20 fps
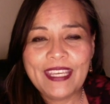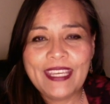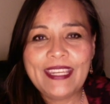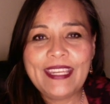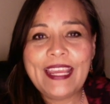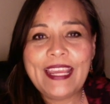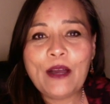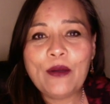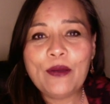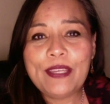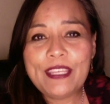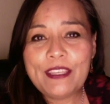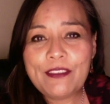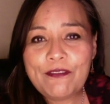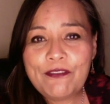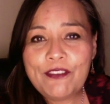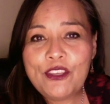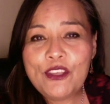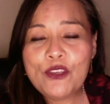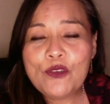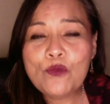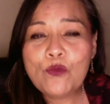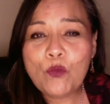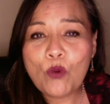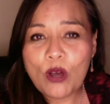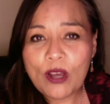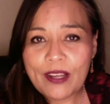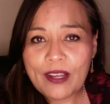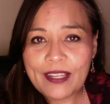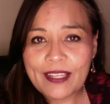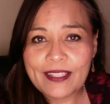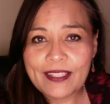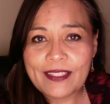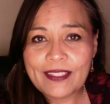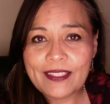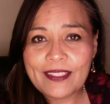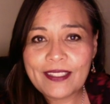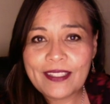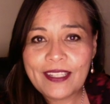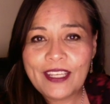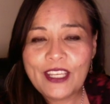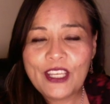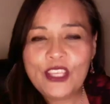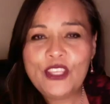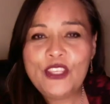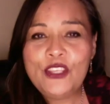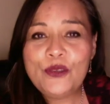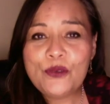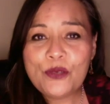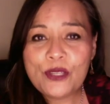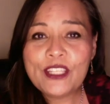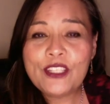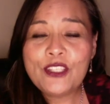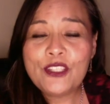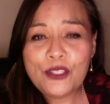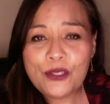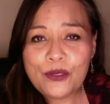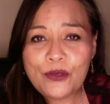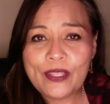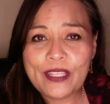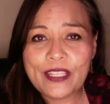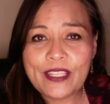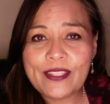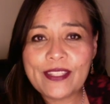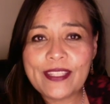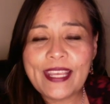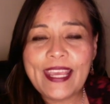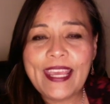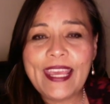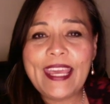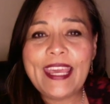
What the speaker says: Now, if you want, you can do this.